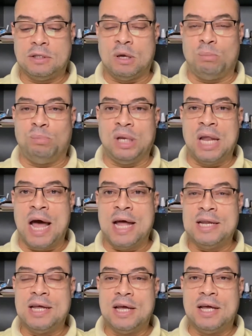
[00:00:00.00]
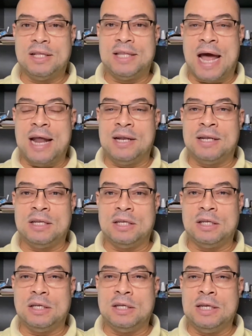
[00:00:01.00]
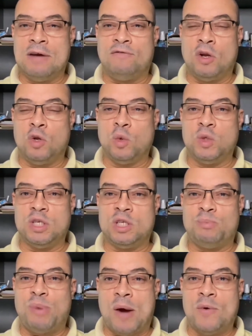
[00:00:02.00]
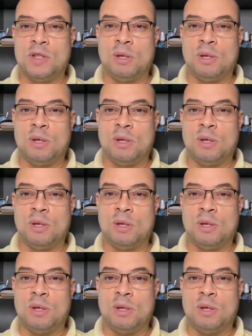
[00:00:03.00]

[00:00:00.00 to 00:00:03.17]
The blood that never loses power,